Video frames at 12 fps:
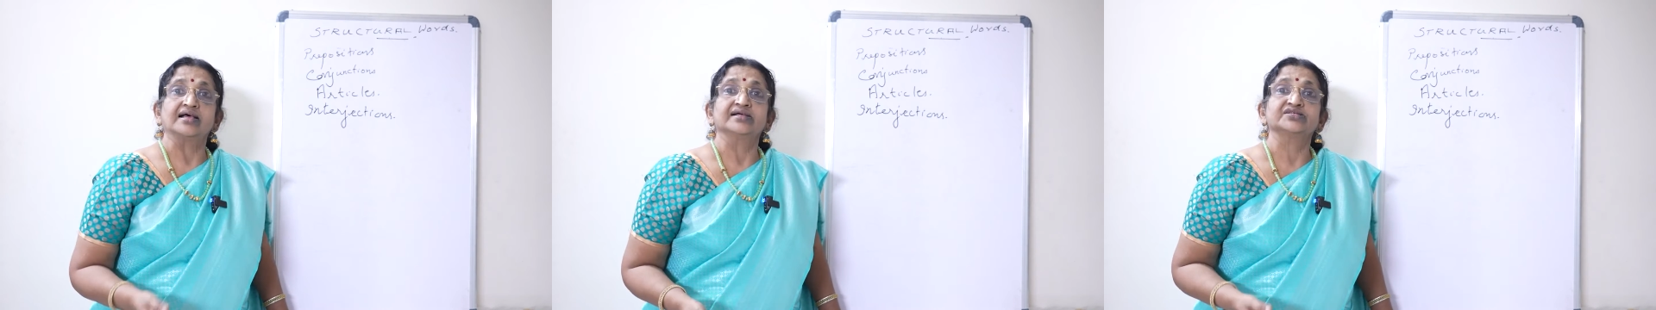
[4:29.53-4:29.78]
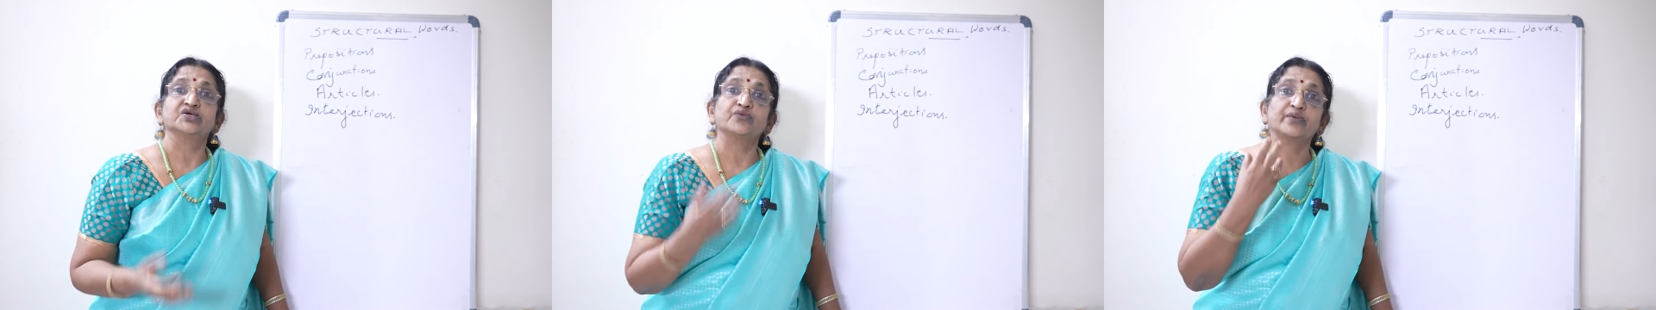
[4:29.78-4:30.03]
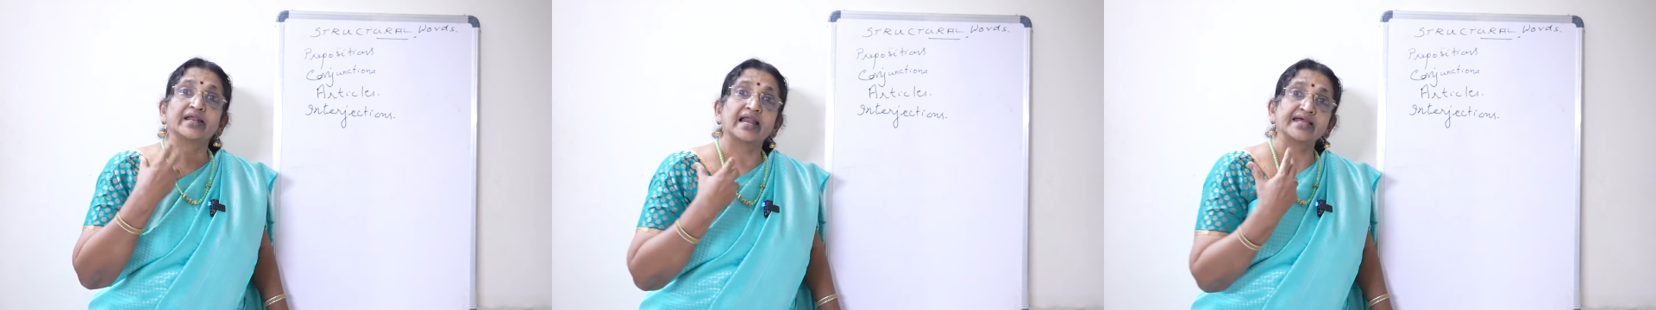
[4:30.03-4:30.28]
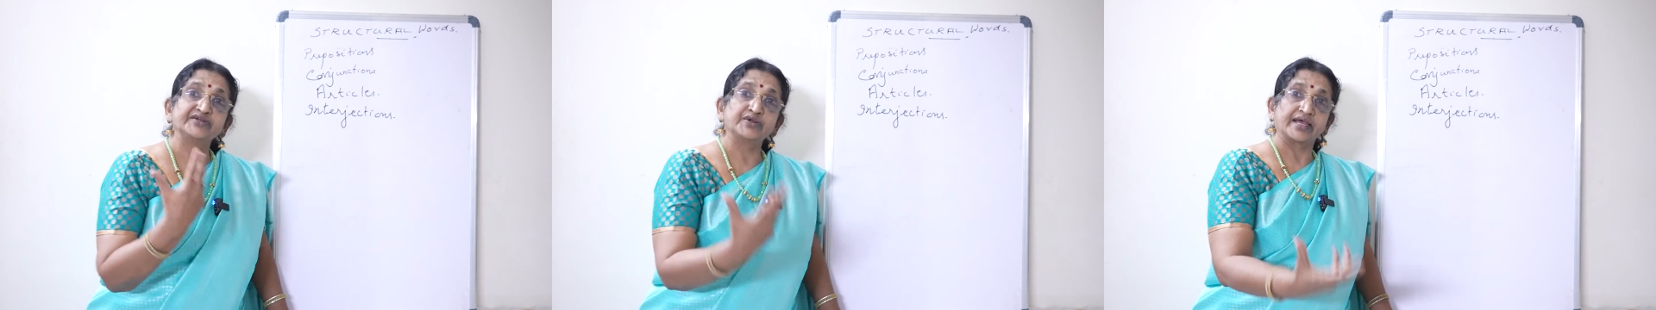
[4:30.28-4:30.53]
So we
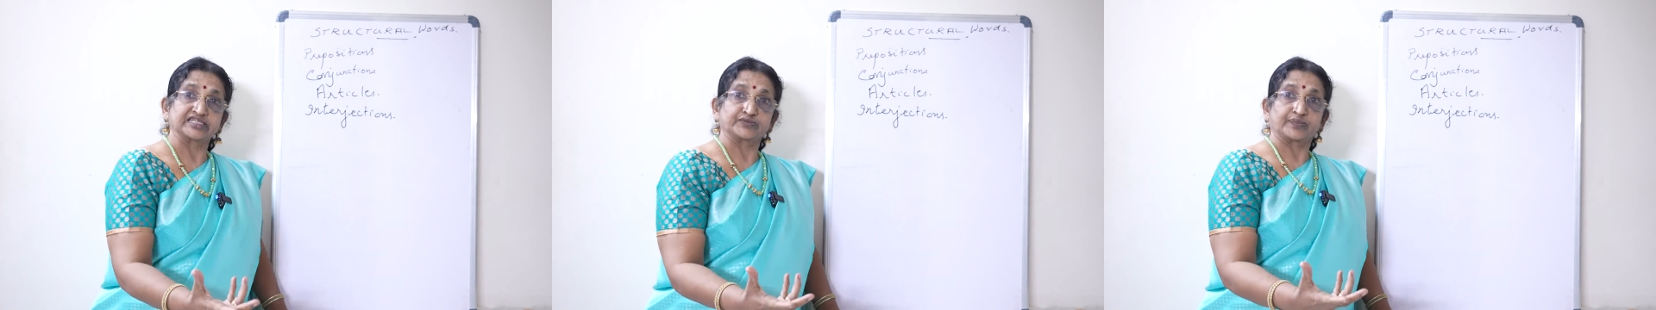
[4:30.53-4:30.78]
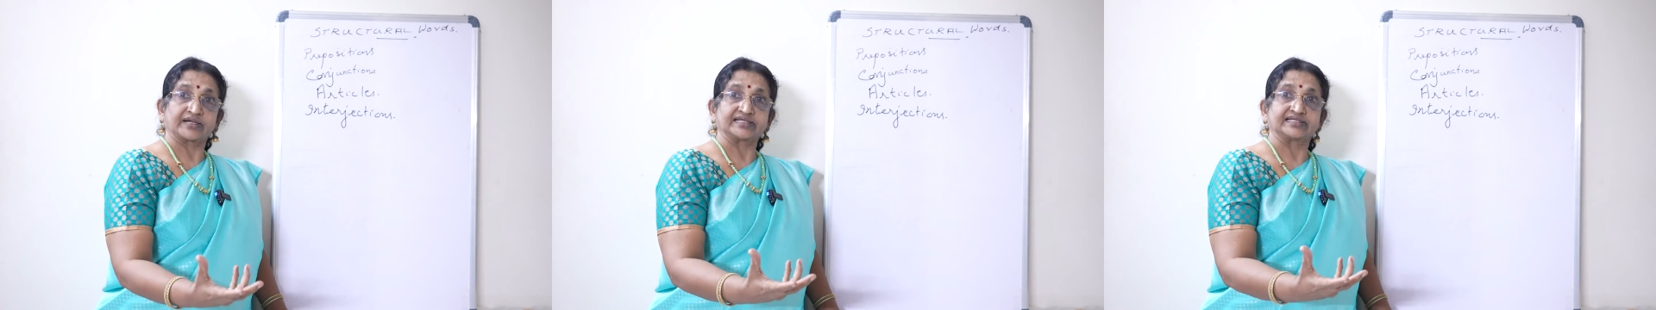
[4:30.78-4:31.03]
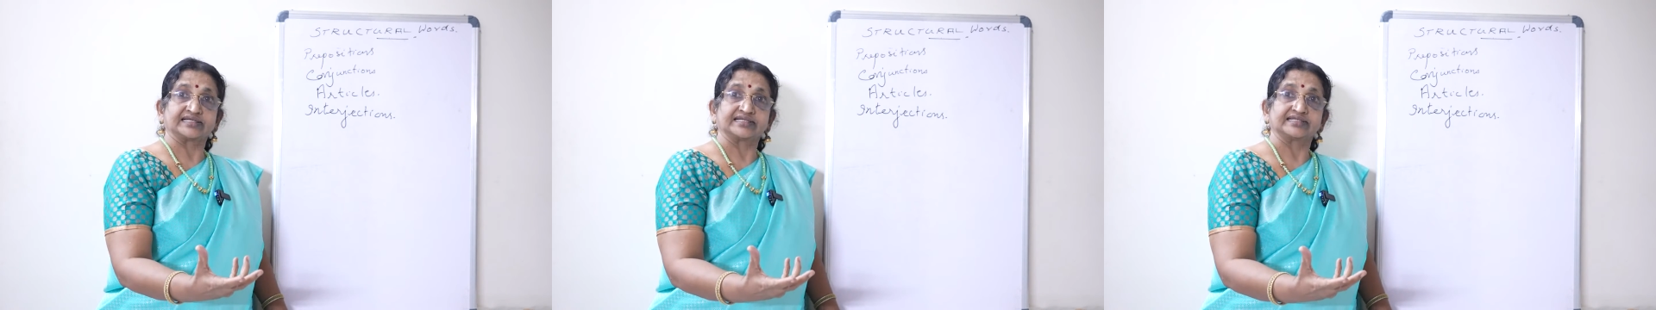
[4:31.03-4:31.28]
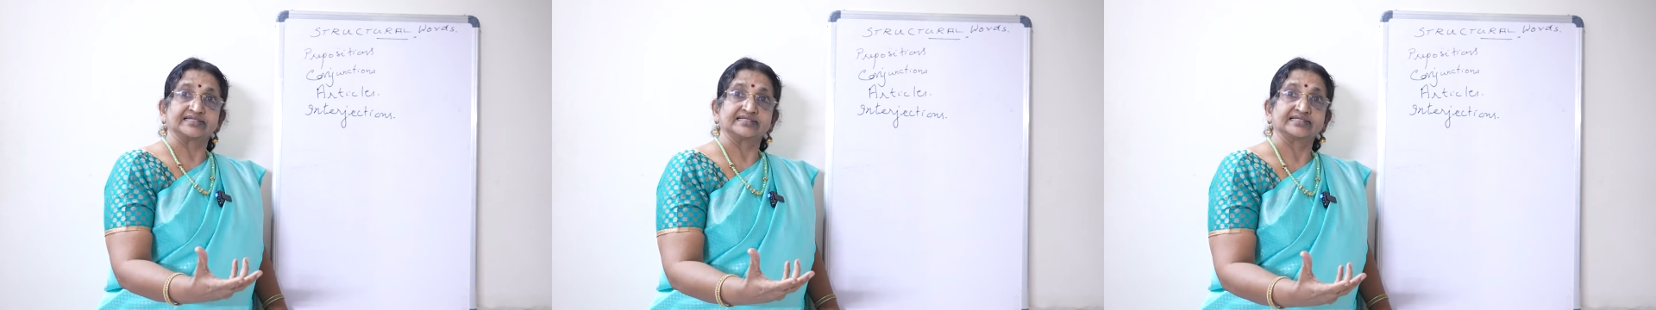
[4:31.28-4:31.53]
like to express
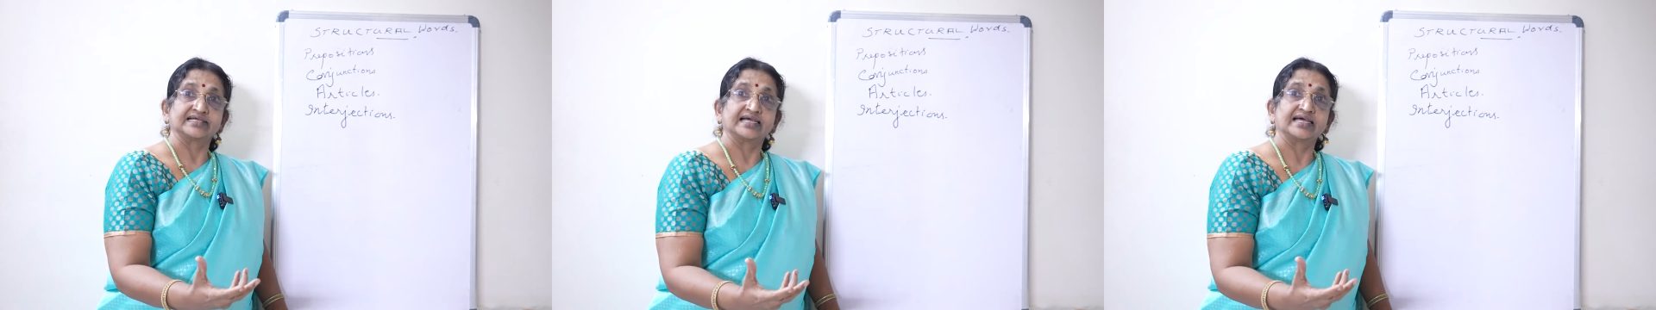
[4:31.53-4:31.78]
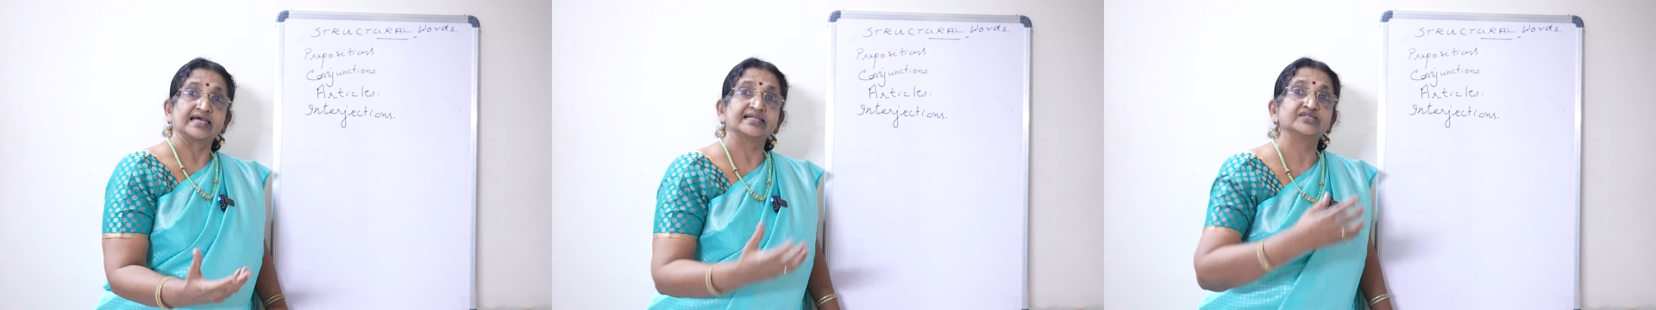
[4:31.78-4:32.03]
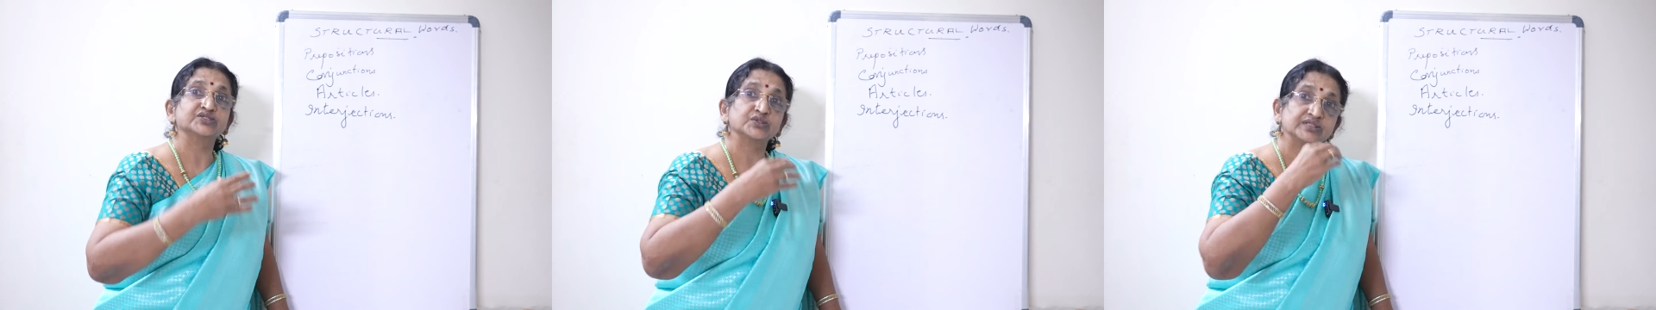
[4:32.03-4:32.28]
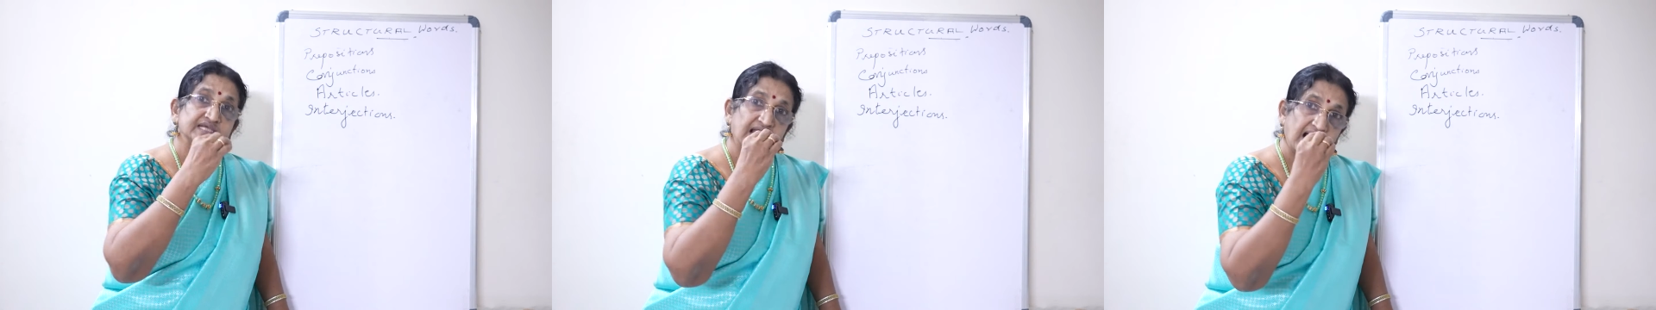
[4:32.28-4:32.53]
it. And
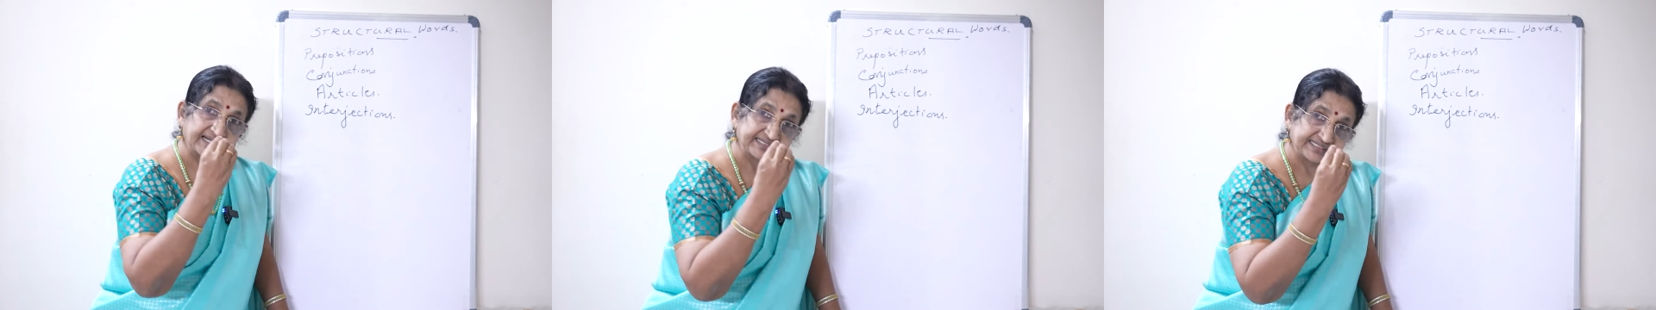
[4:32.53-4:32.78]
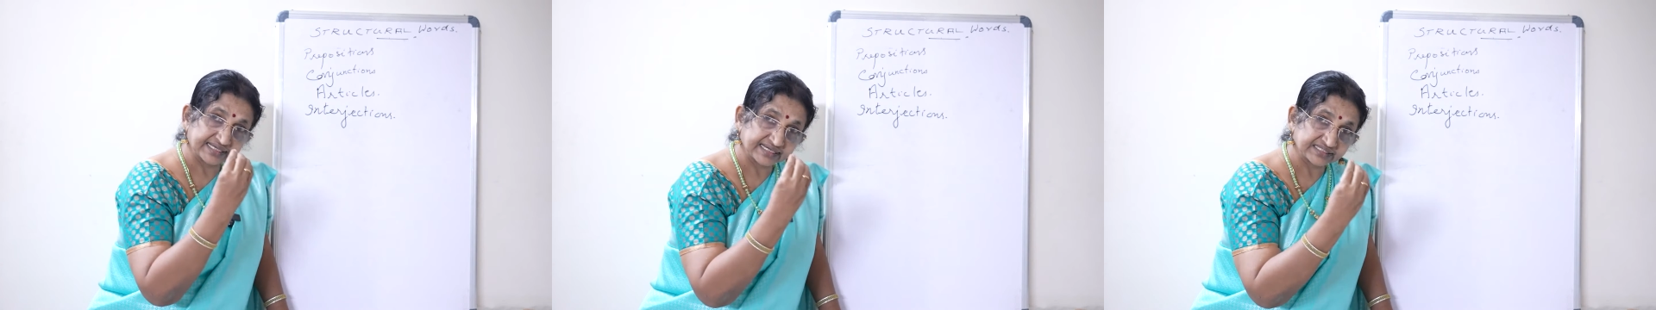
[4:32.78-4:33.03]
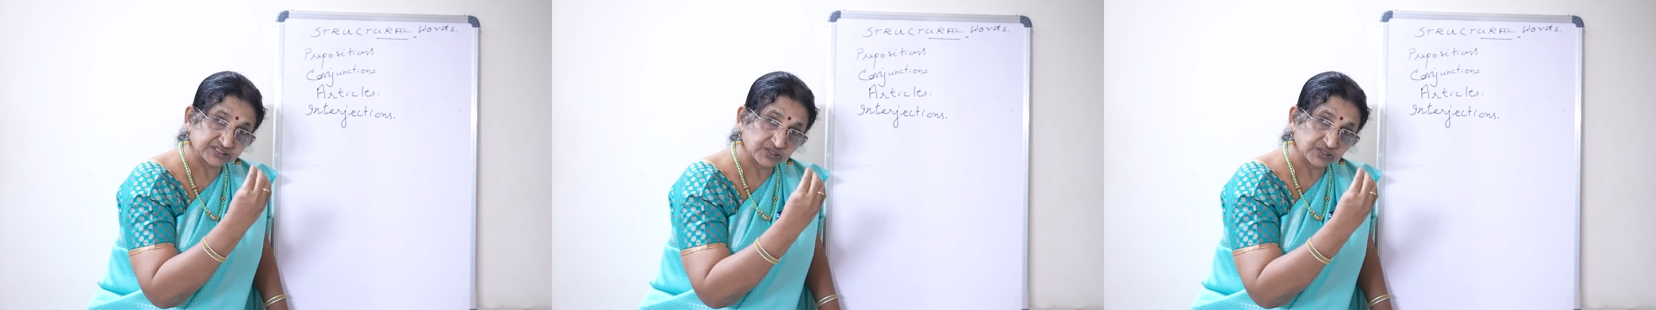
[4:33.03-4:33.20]
so the under is